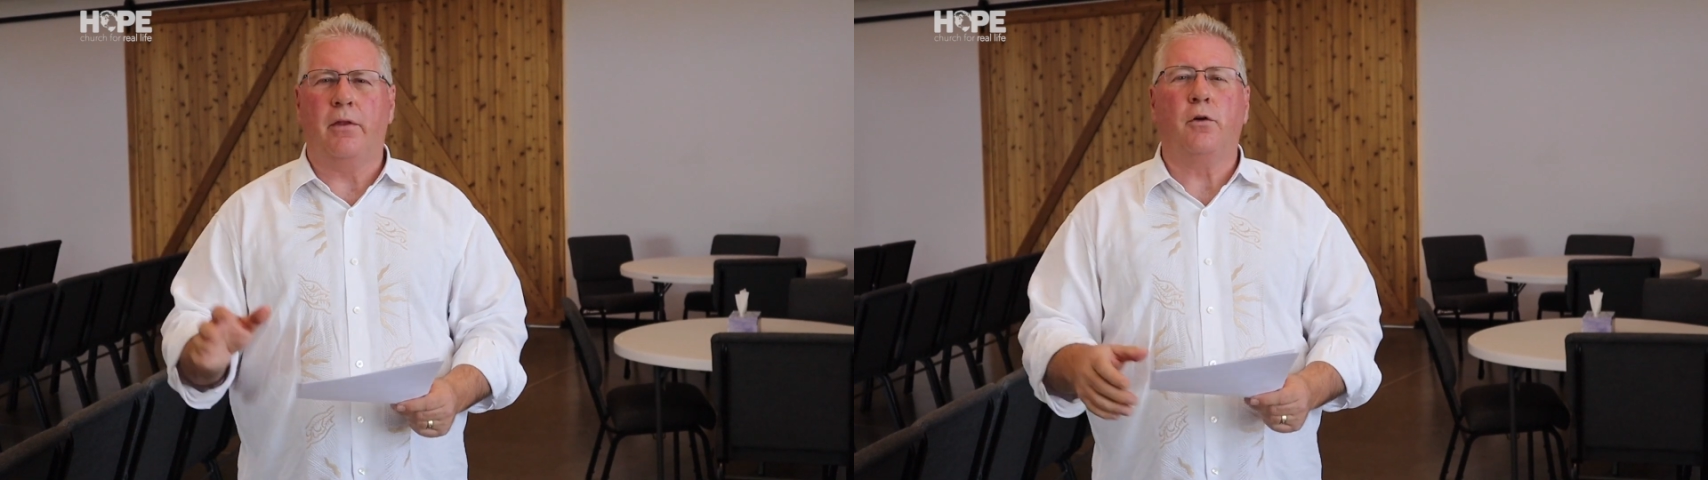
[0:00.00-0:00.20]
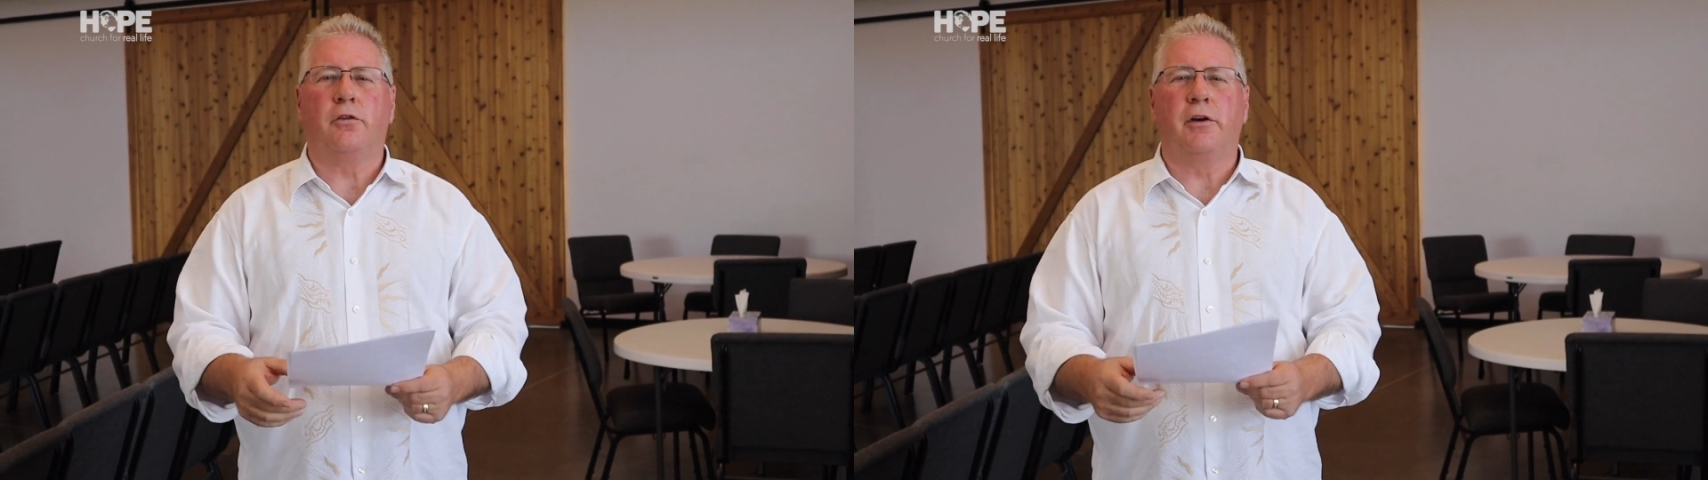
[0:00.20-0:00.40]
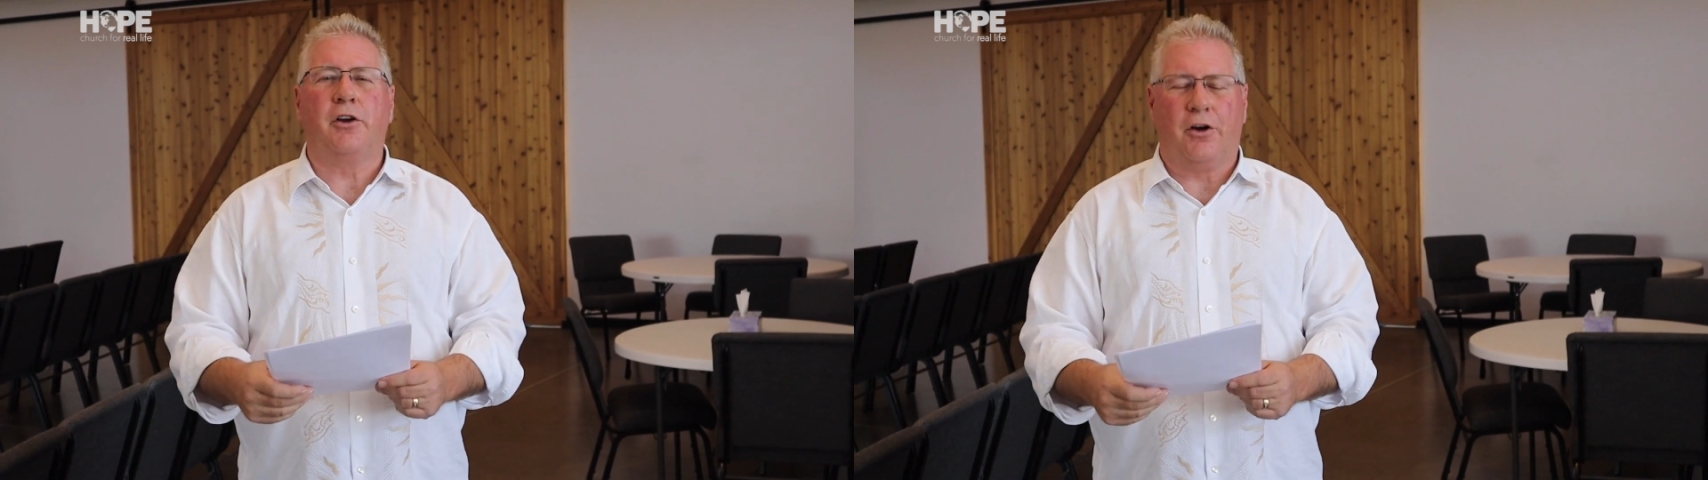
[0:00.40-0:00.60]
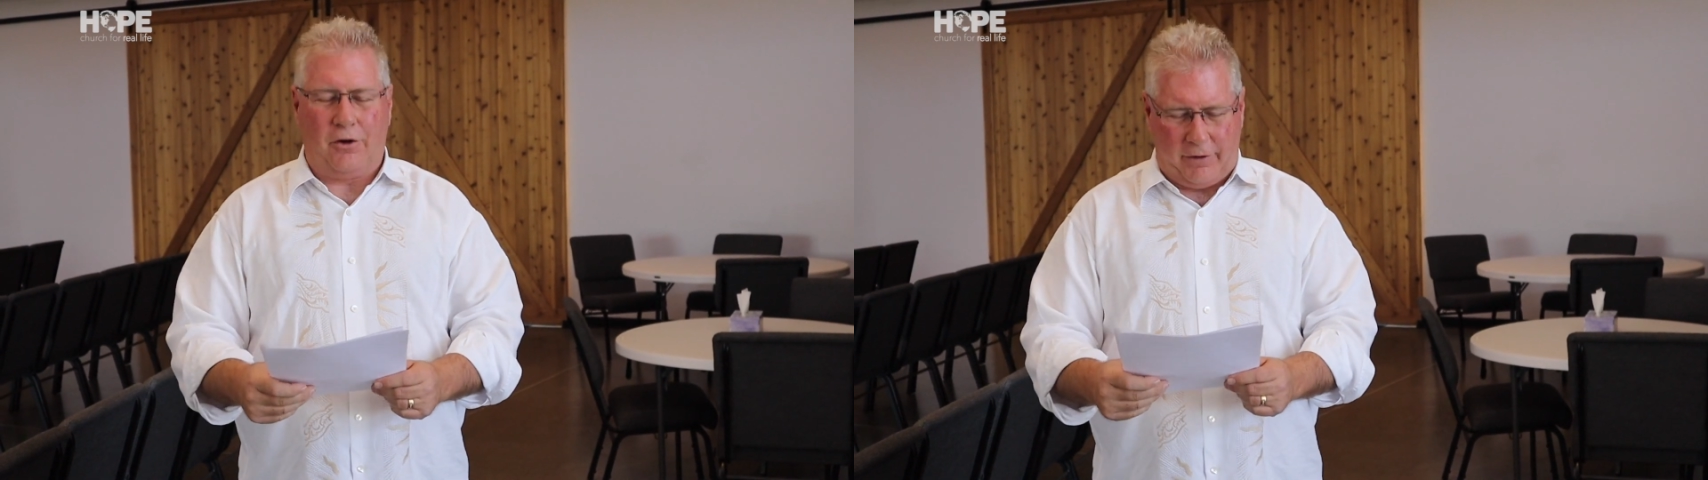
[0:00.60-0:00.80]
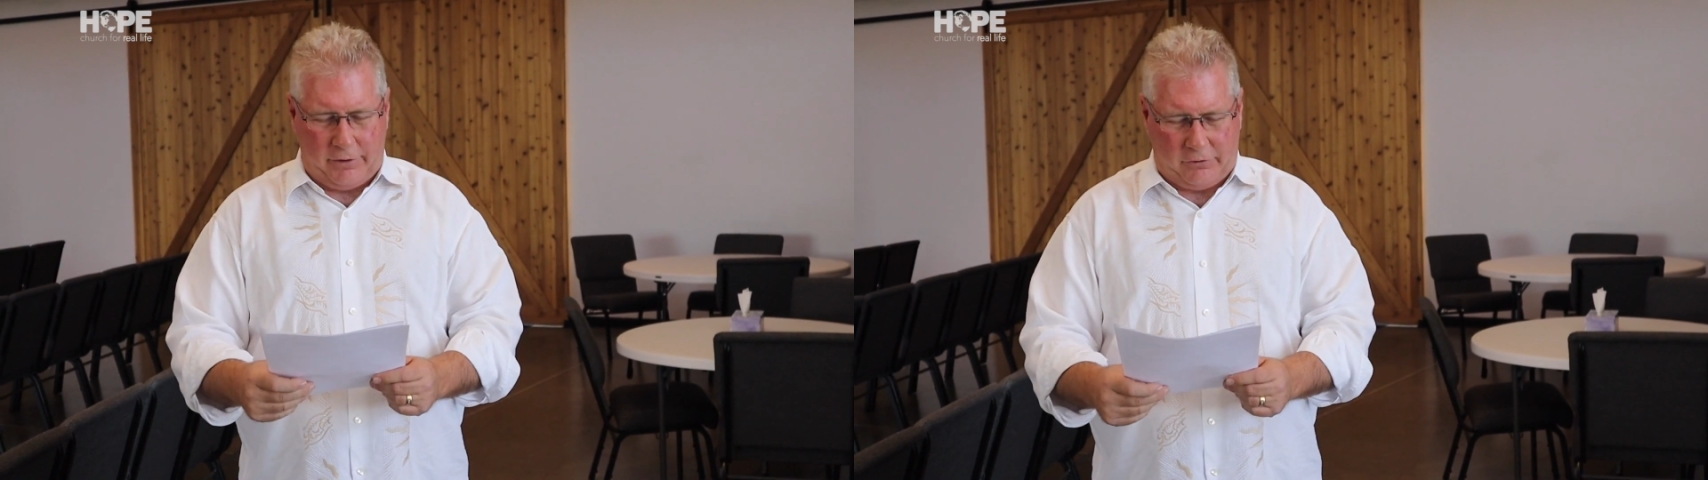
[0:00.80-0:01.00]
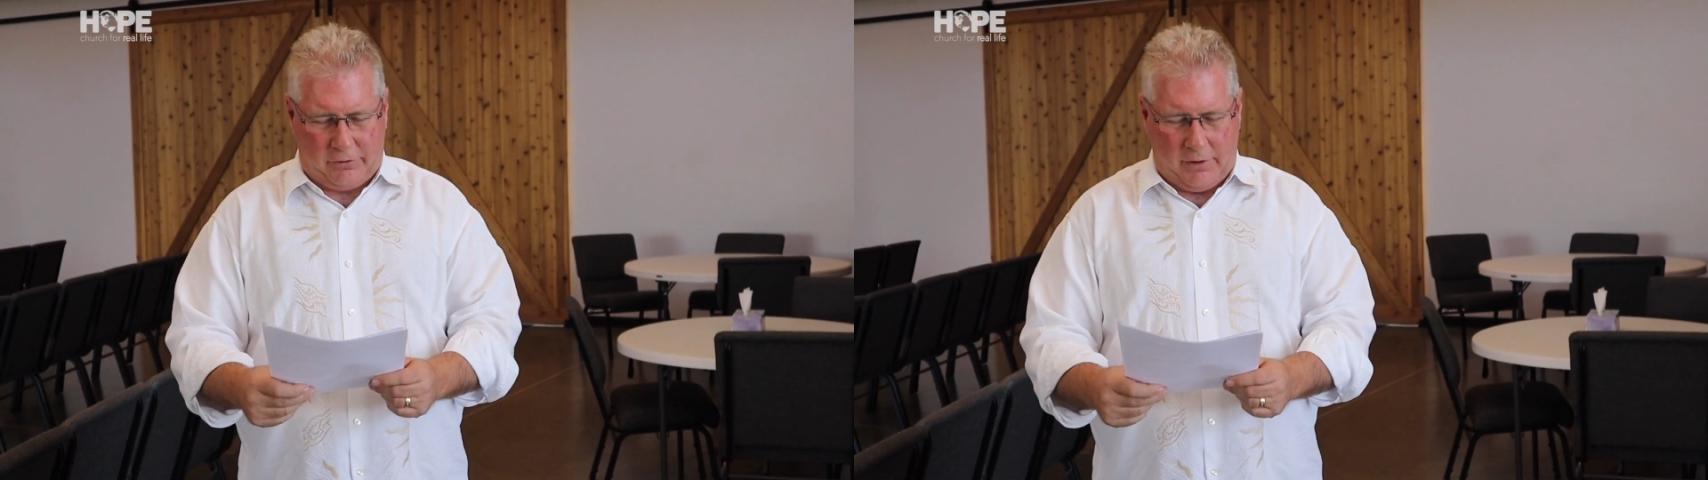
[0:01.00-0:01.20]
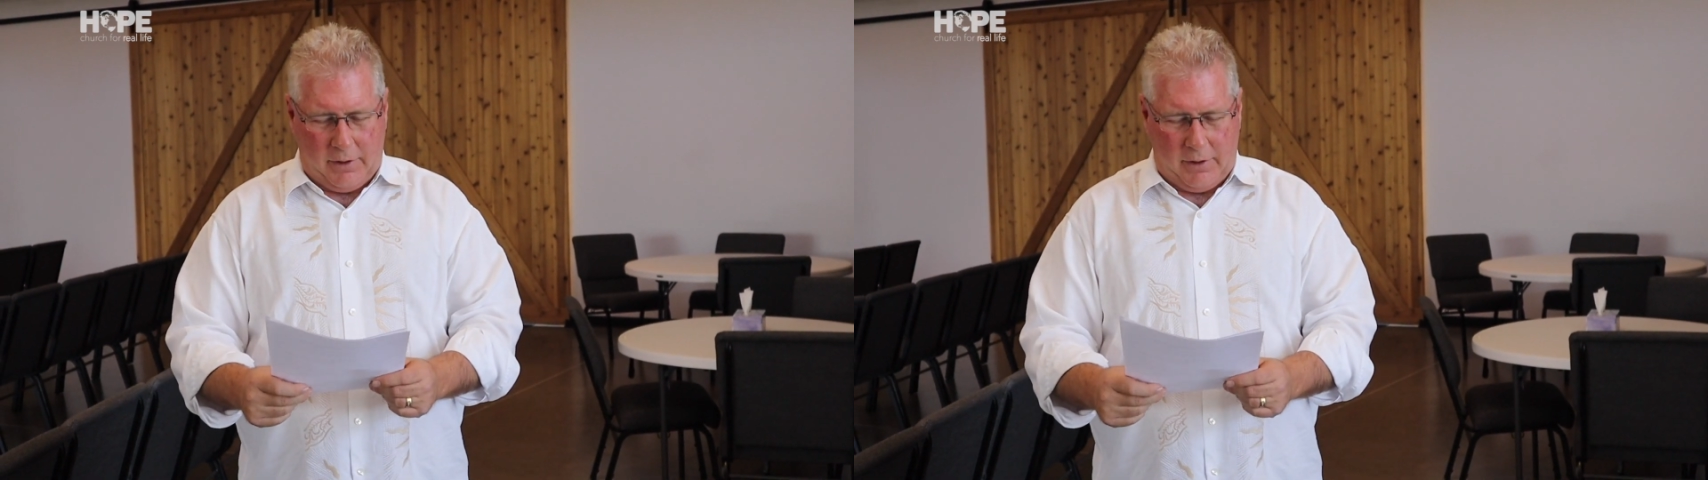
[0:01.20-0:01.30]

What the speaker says: and those are encouraged.